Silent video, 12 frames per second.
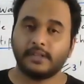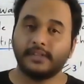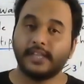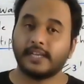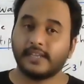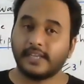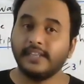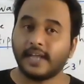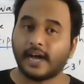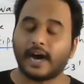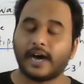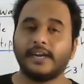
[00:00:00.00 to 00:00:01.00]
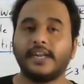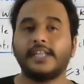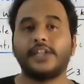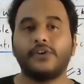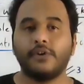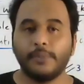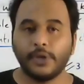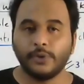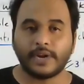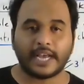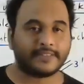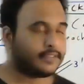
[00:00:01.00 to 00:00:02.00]
In the RNA, there will be
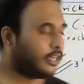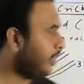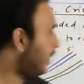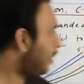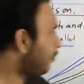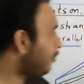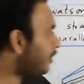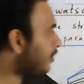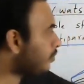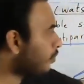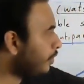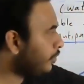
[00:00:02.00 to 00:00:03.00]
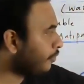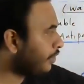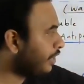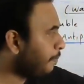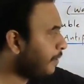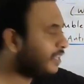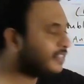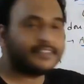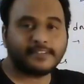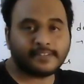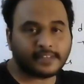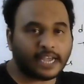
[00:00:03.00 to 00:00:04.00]
uracil, which is going to replace
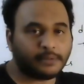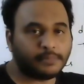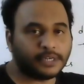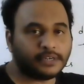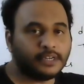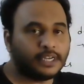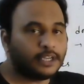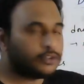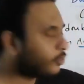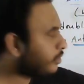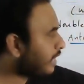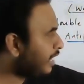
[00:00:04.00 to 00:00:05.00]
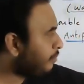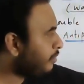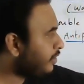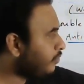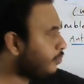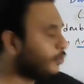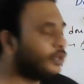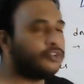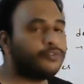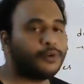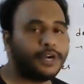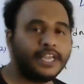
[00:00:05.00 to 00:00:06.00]
this thymine. So thymine is
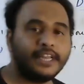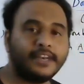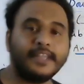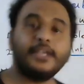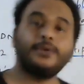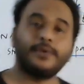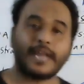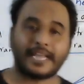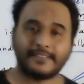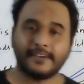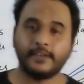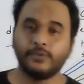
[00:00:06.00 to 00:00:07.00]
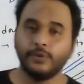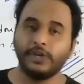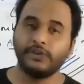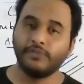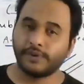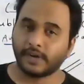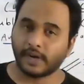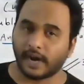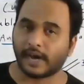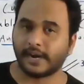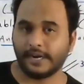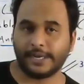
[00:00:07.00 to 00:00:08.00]
unique for DNA, uracil is unique for
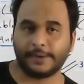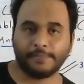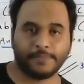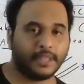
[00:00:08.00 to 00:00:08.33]
RNA.